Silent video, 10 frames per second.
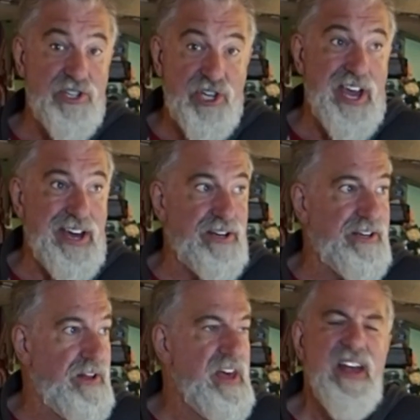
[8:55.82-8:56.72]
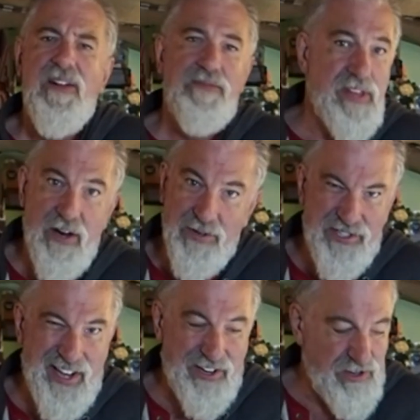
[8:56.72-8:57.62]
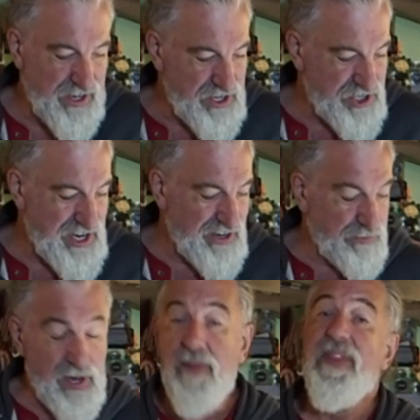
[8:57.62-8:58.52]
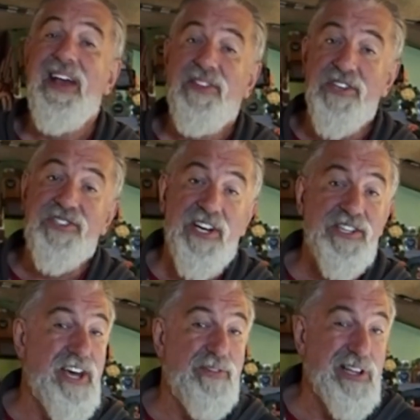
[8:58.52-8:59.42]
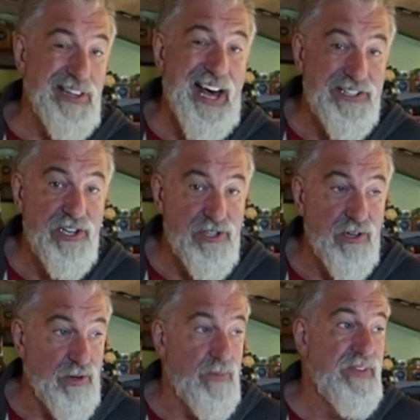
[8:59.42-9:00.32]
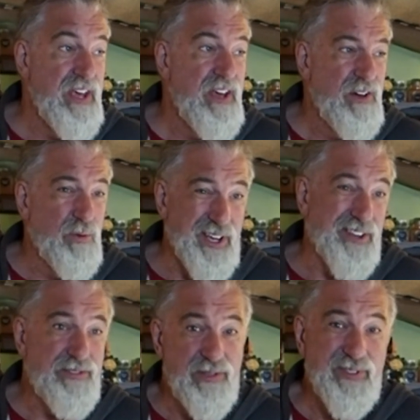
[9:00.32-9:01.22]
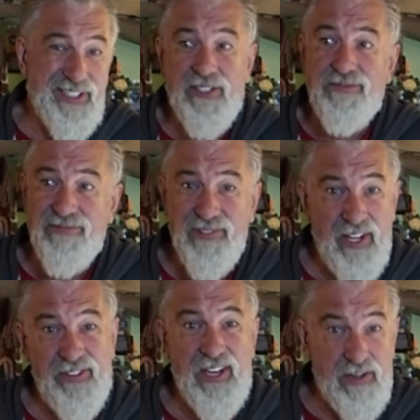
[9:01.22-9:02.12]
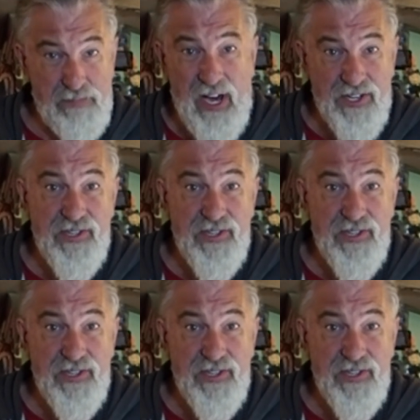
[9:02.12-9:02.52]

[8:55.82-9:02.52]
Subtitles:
channel. No, it's not a cooking channel, but this does have a lot to do with, living in a bus